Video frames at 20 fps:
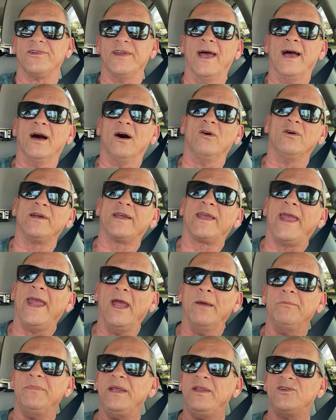Now, it
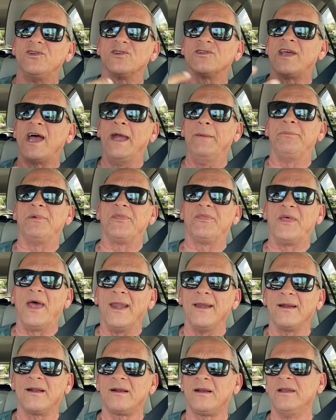can't be just
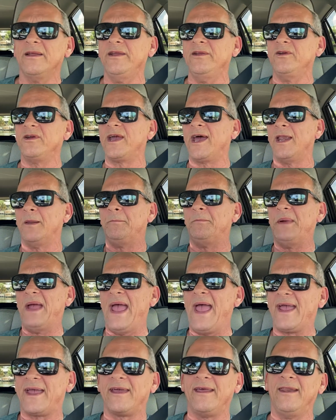hypothetically. You got to
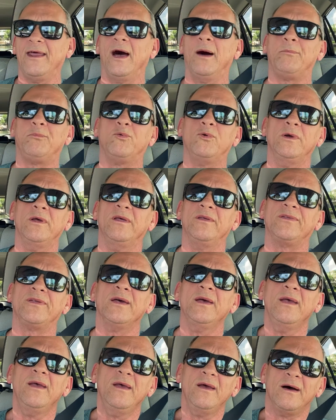back it up with
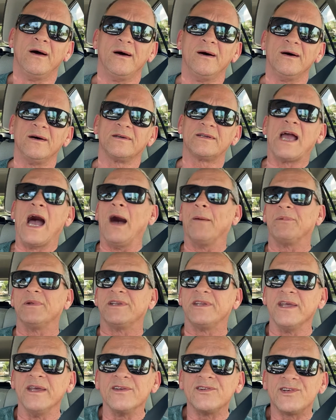uh,
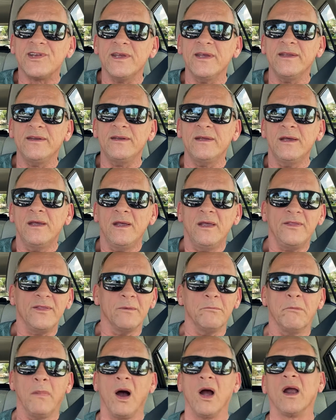competition, the
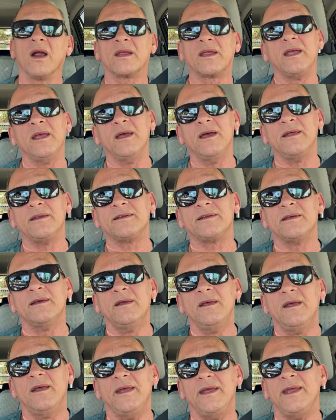market,
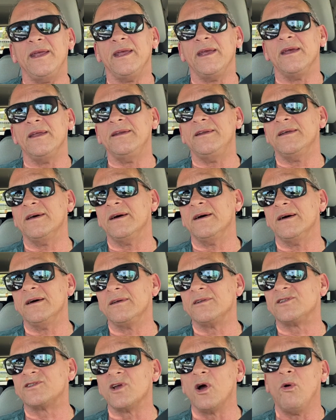and uh,
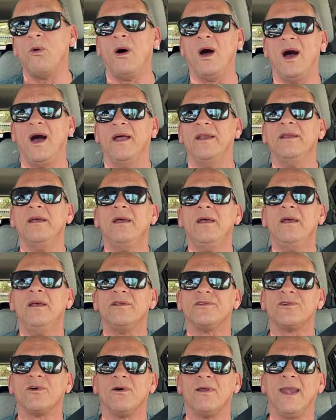so on.
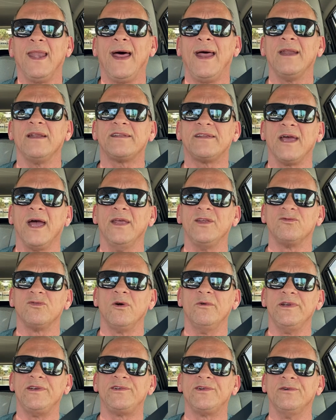So a lot of times what
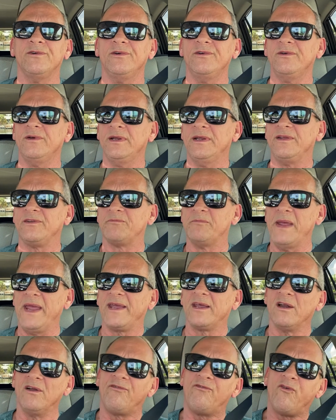we do is make
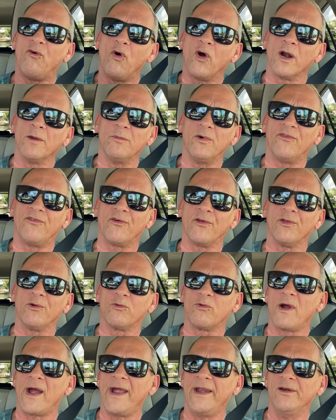it affordable for the
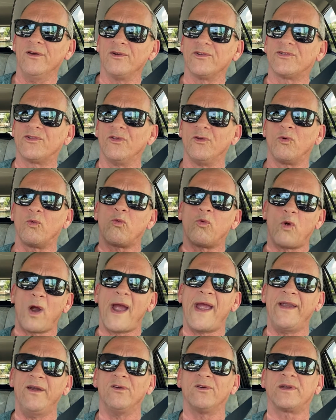rider so the
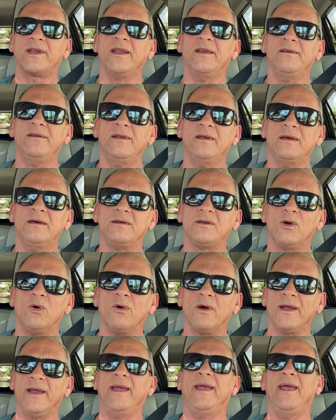rider can
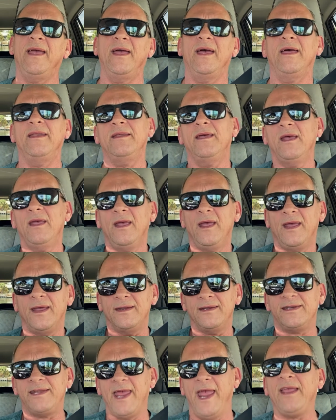go ahead
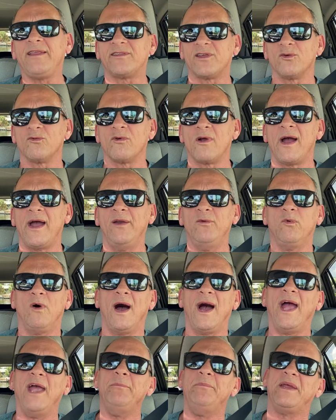and take the ride.
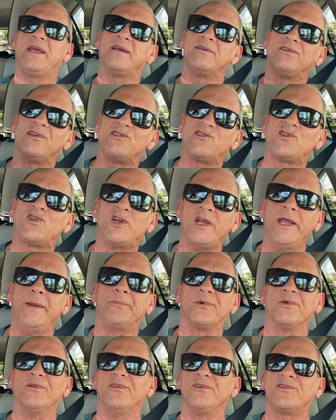Why? Because it's
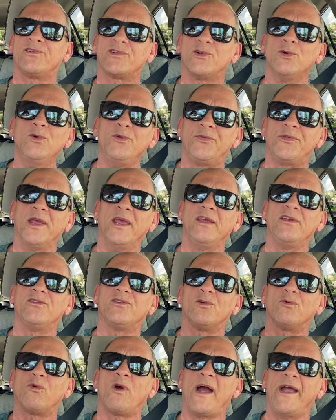cheaper. There's two things
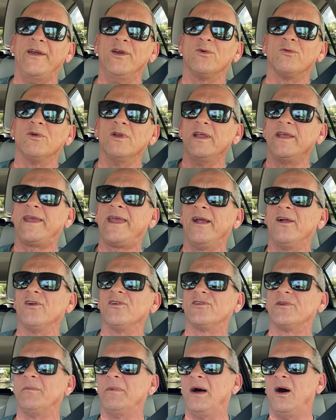a rider really
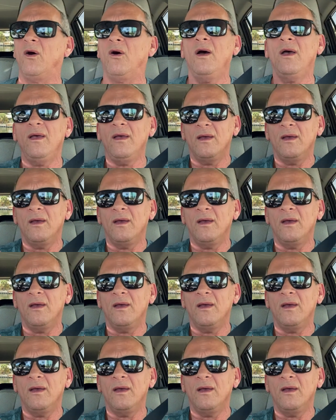cares about.